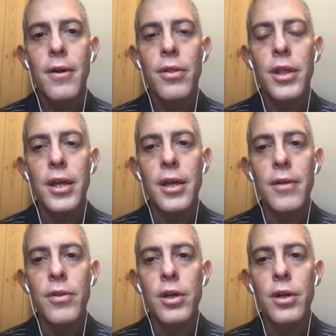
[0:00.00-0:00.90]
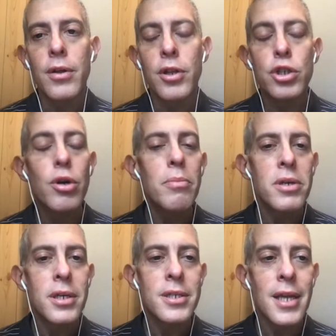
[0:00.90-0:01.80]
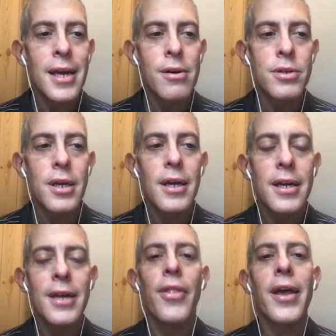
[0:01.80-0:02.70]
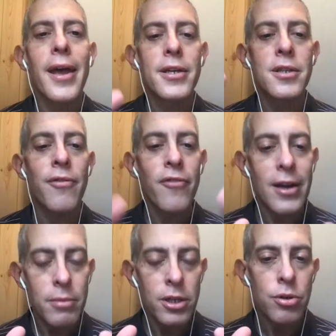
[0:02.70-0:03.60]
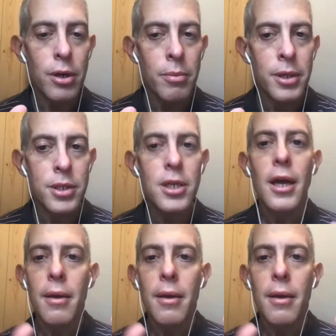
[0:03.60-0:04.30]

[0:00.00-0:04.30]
the treatment discount in the case of family treatments,